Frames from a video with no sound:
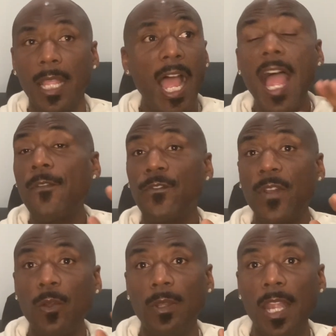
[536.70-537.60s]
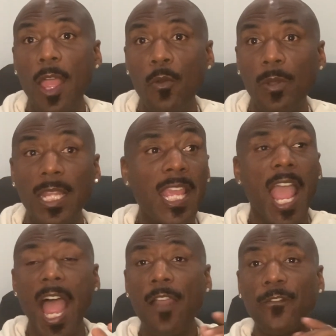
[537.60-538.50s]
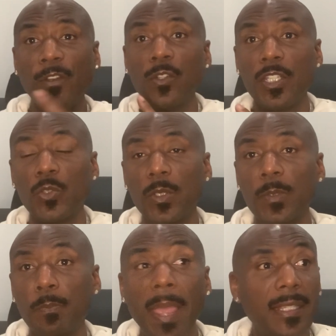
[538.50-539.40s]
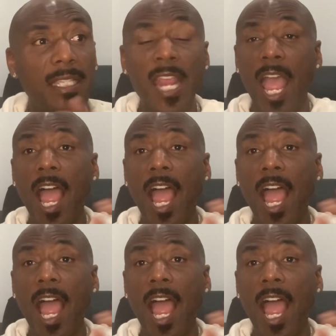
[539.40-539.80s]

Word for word: I felt lonely. I felt disrespected.